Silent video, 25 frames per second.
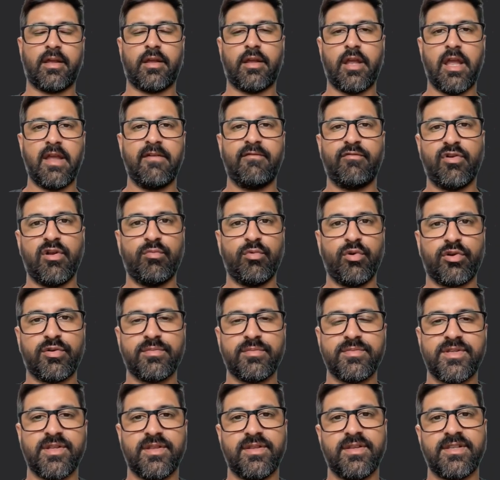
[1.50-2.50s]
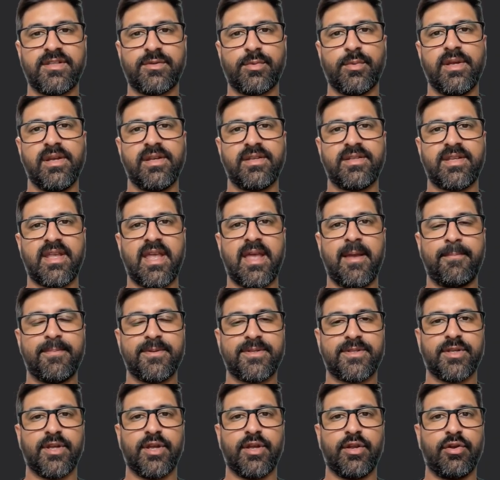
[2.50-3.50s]
Hi everyone, welcome to this week's
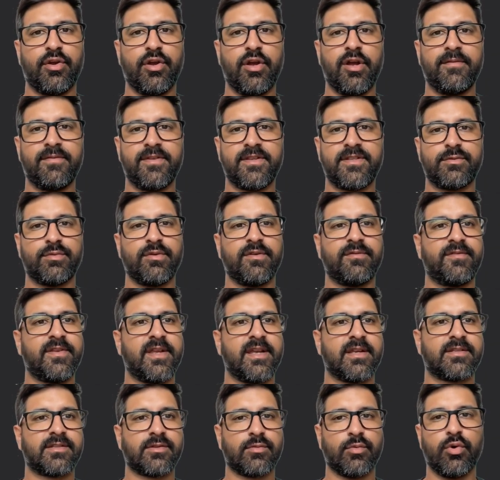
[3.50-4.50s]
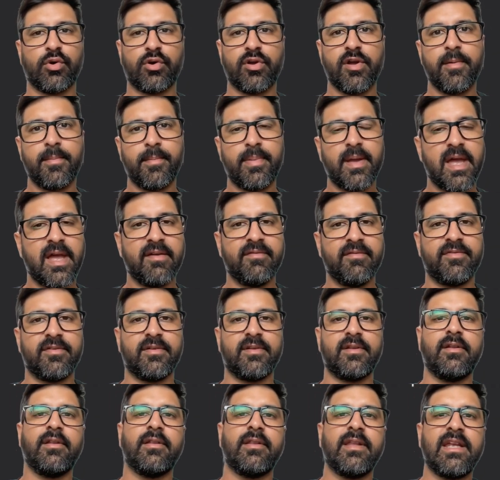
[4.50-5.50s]
episode of the Swyftx Squawk. I'm Pav,
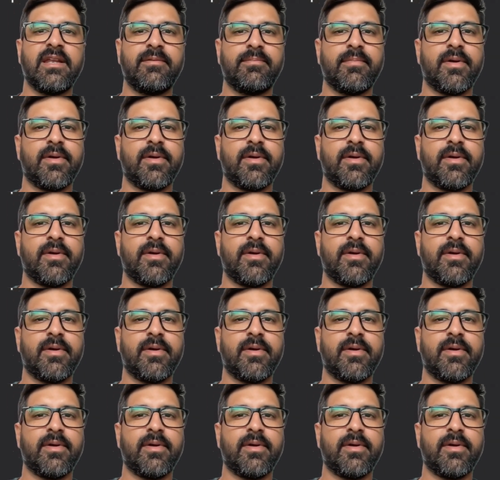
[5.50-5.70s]
lead